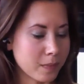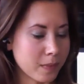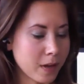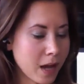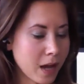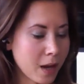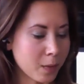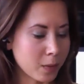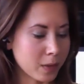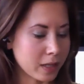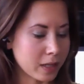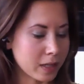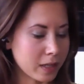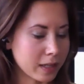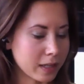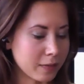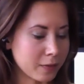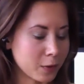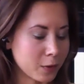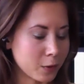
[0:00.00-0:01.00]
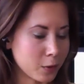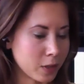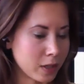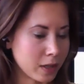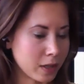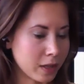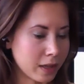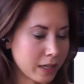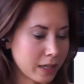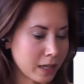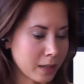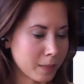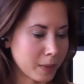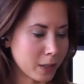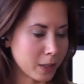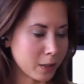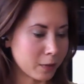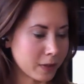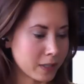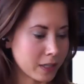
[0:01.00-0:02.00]
want to give you a little bit
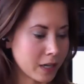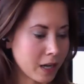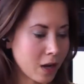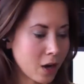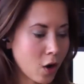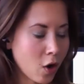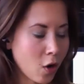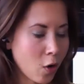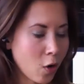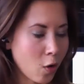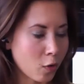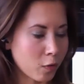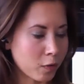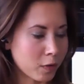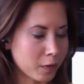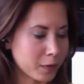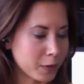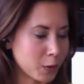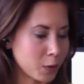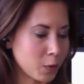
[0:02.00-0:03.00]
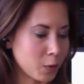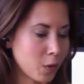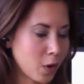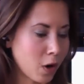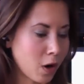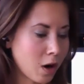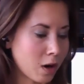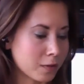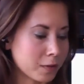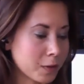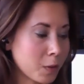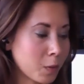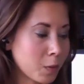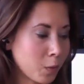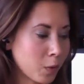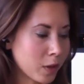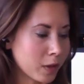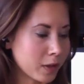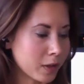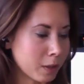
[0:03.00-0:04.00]
of an overview of
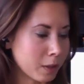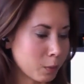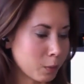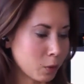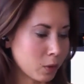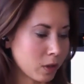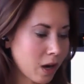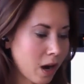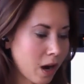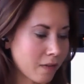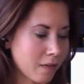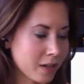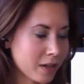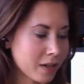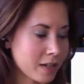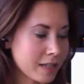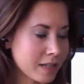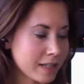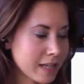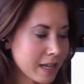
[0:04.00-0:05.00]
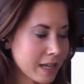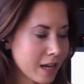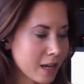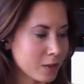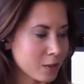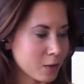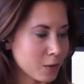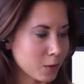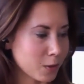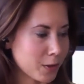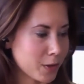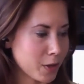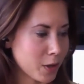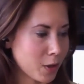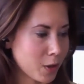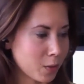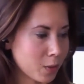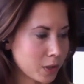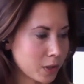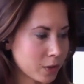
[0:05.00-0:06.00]
what the book covers so you know
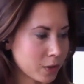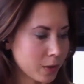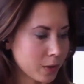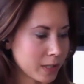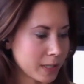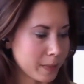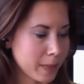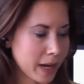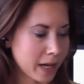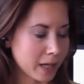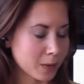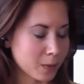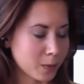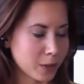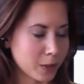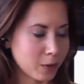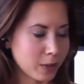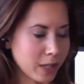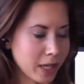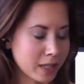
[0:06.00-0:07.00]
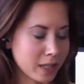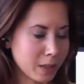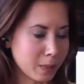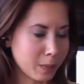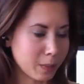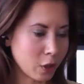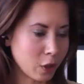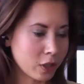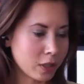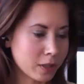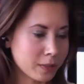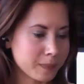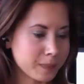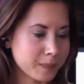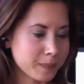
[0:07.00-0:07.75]
what to expect when you get the book.